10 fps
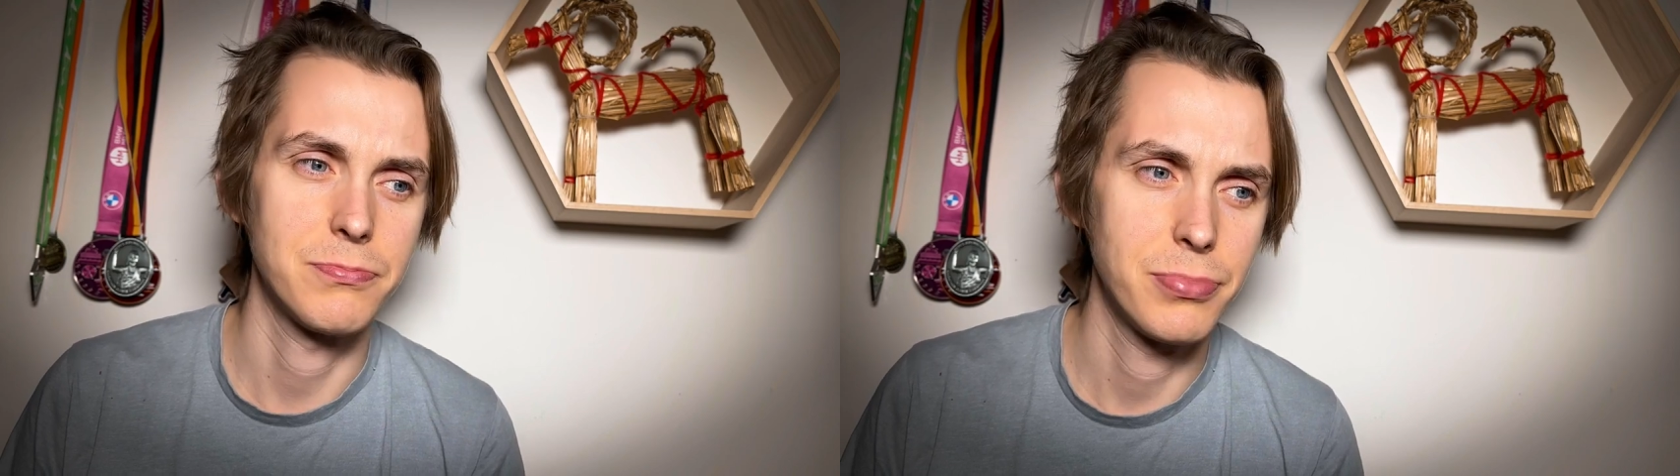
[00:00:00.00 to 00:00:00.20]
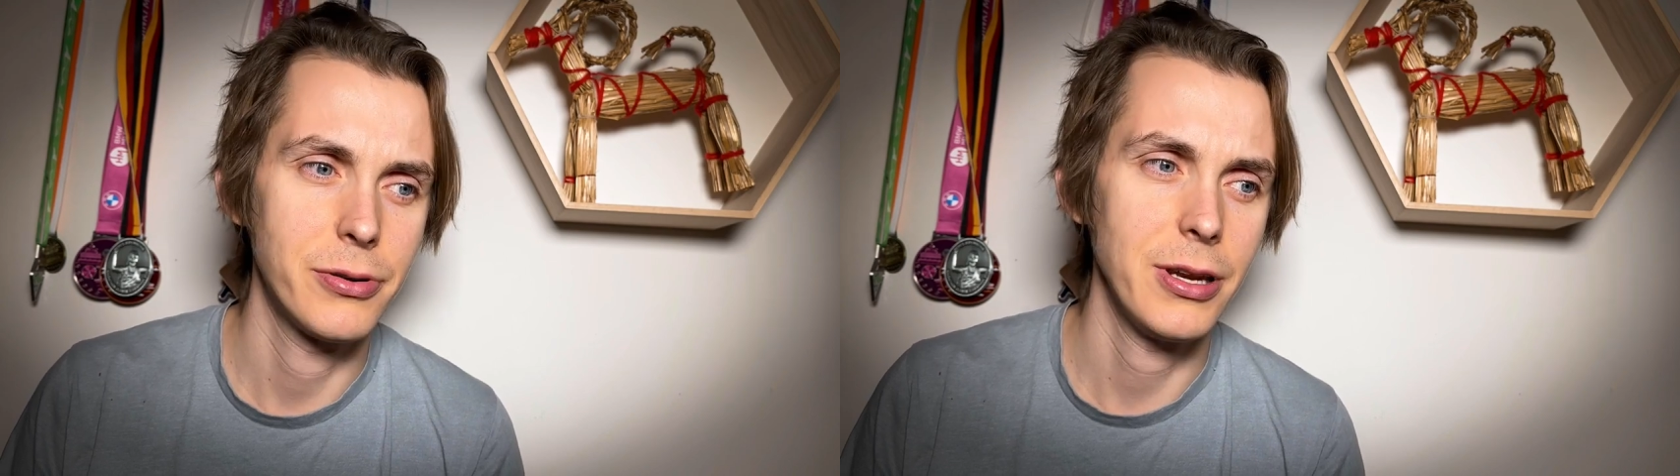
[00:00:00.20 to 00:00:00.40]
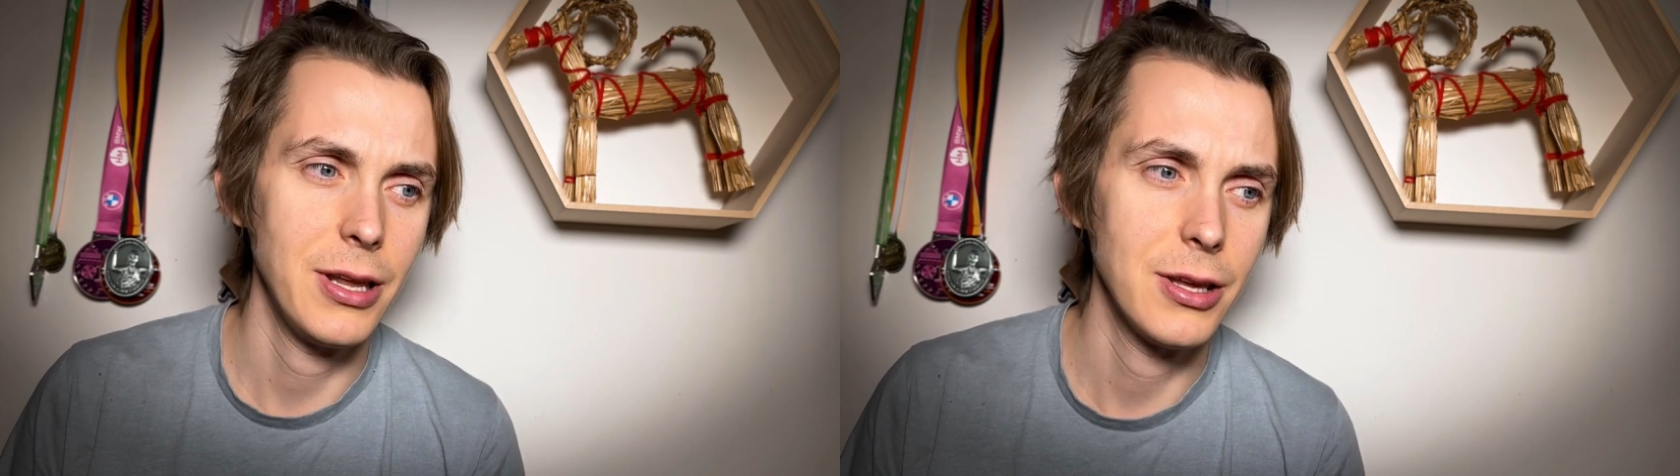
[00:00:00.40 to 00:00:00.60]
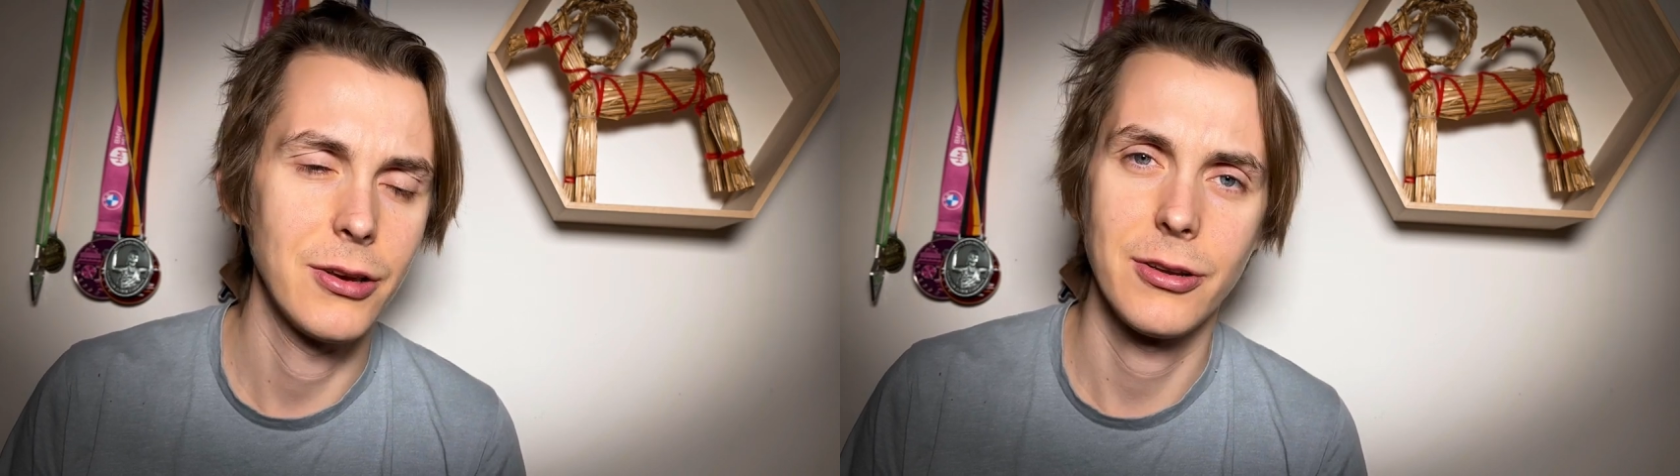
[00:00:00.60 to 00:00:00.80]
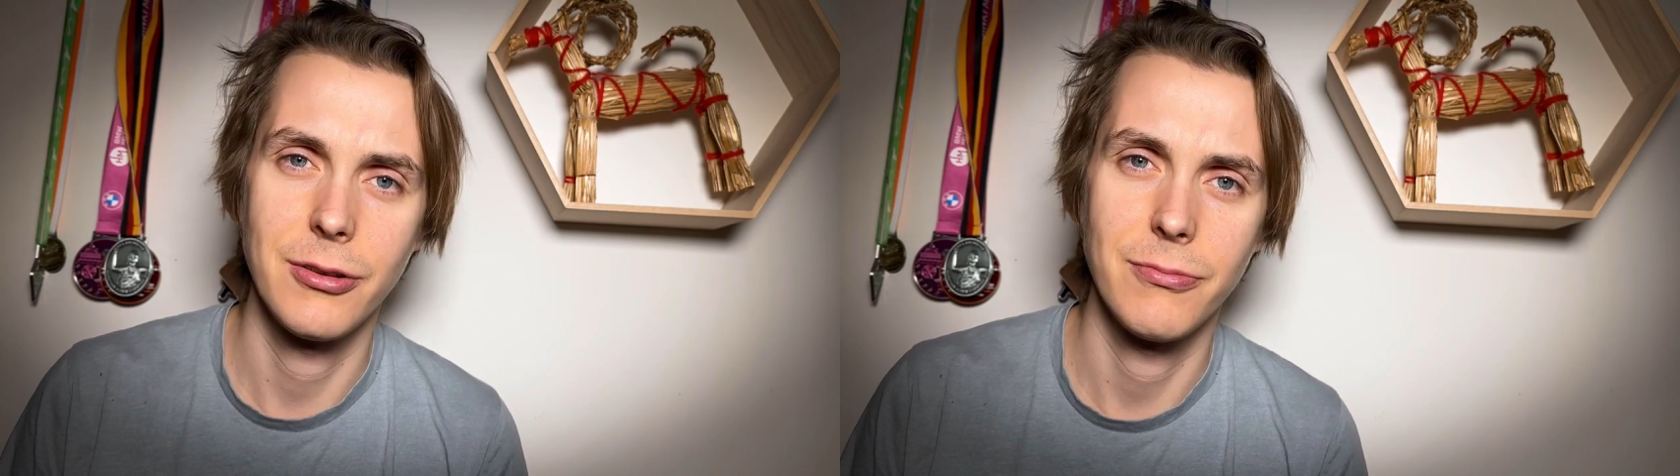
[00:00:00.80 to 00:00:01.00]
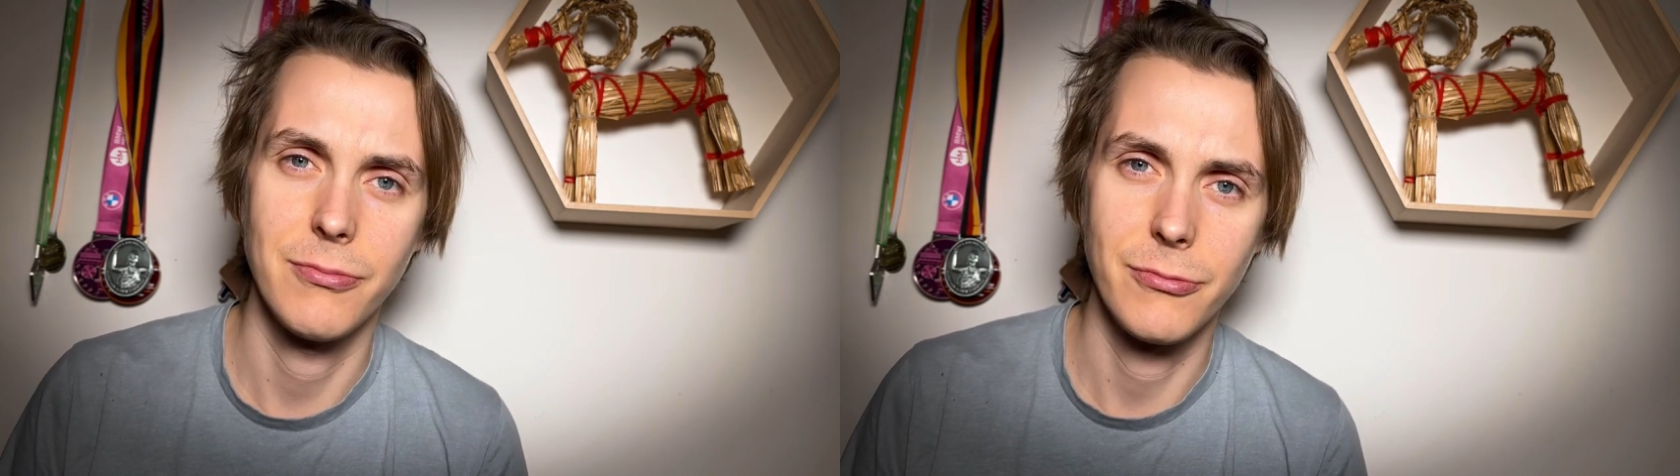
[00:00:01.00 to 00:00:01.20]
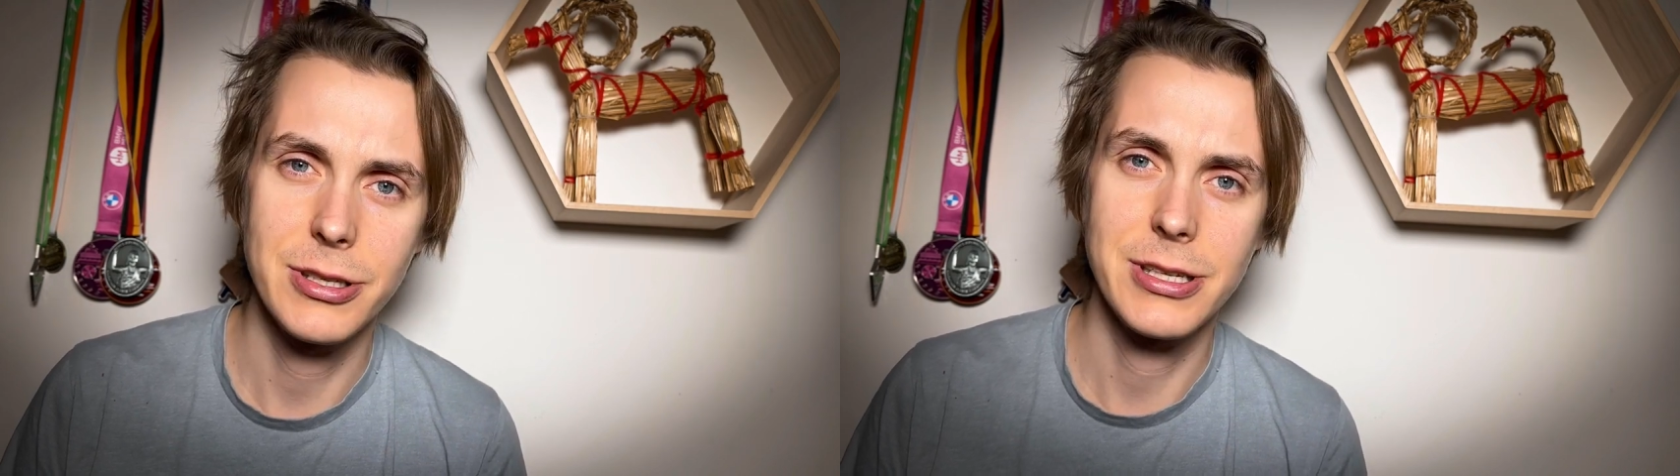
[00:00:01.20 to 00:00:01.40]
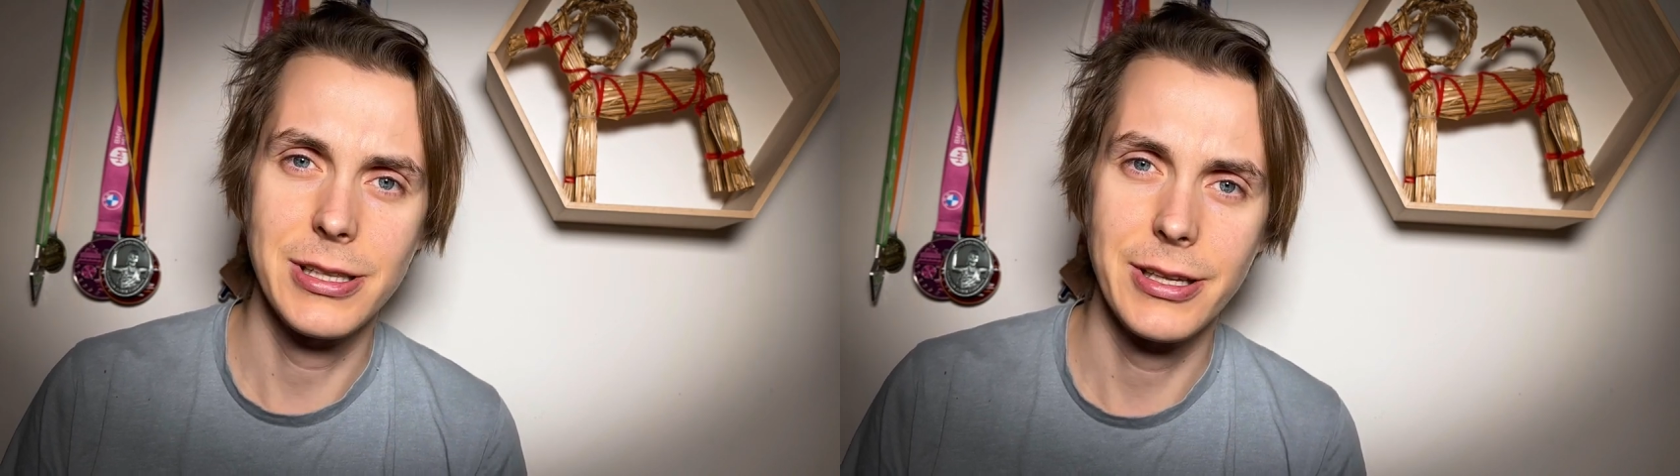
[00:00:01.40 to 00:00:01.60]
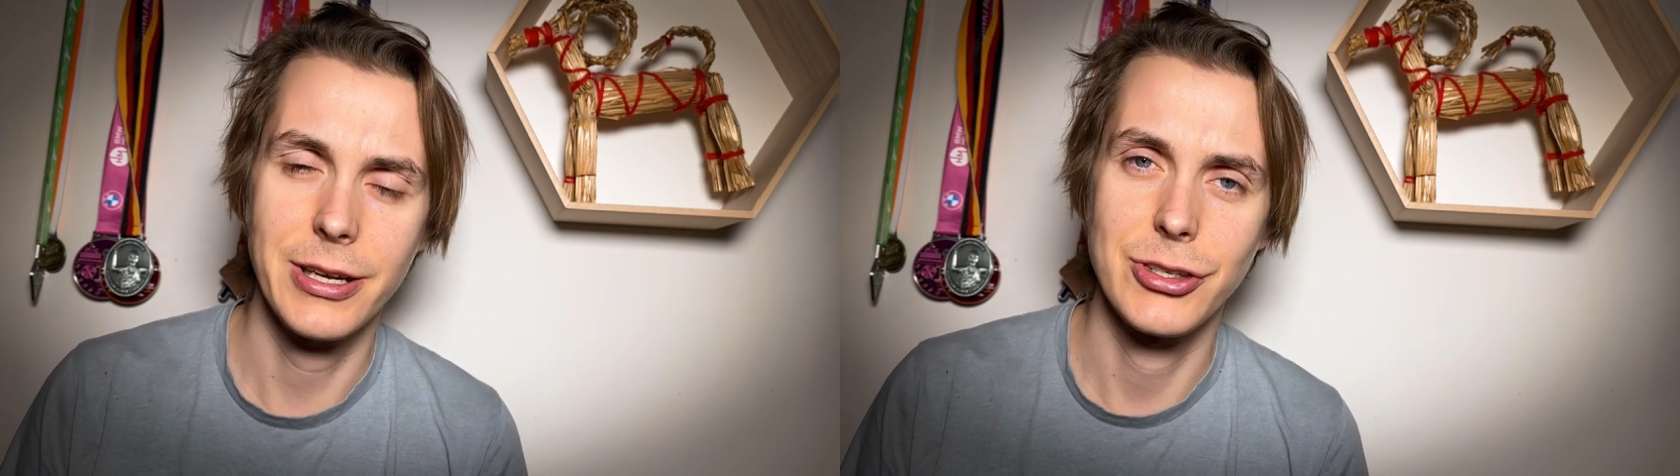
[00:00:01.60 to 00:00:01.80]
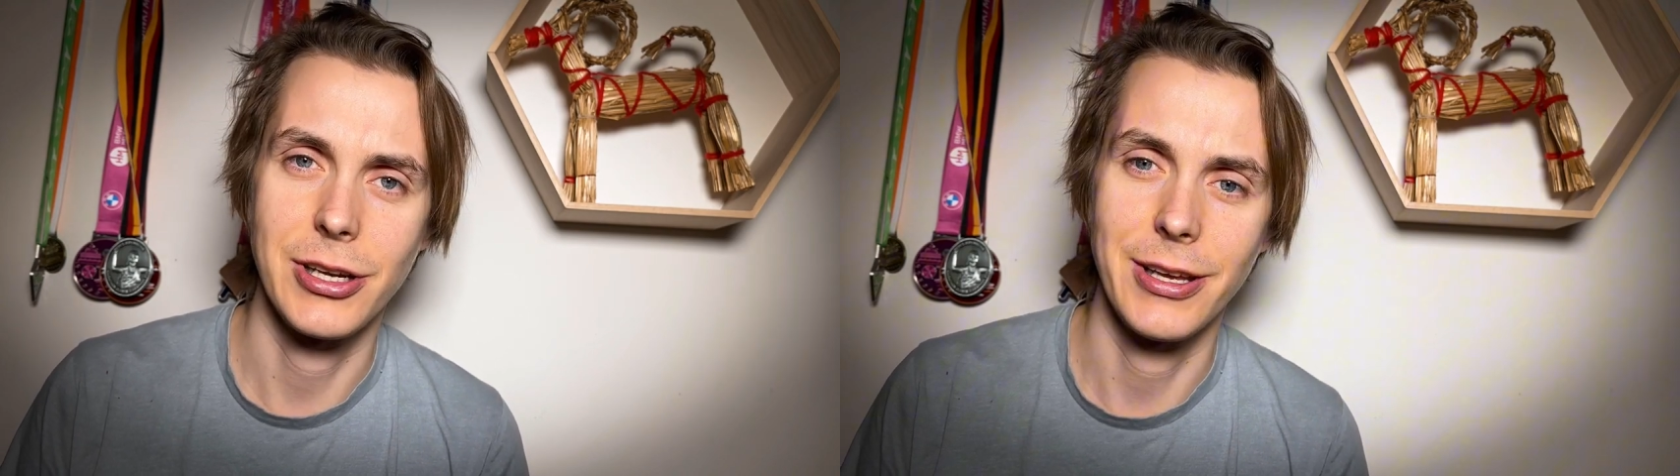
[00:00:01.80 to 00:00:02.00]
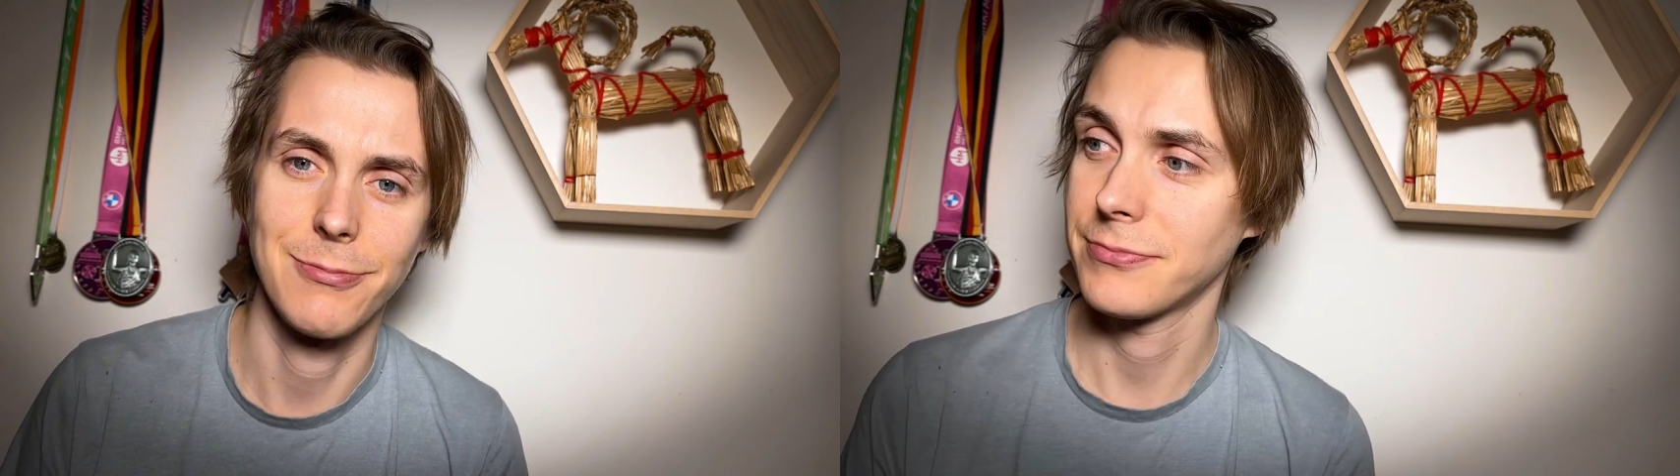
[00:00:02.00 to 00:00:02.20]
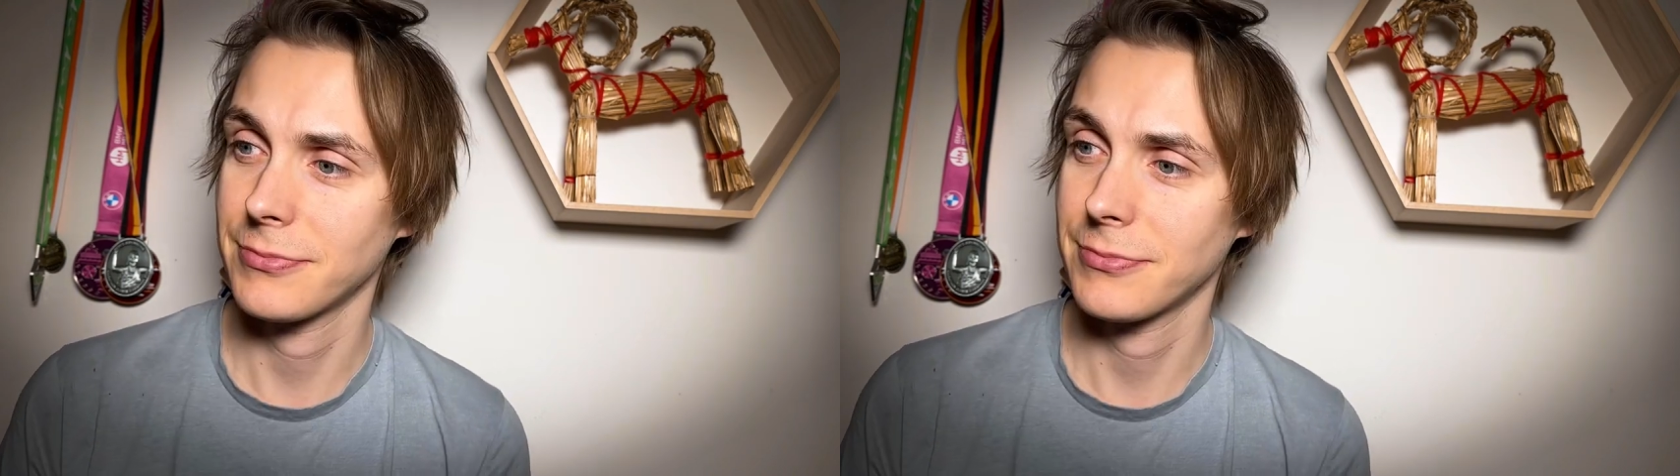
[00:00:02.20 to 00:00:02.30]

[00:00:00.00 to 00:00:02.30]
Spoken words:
pretty good result, actually.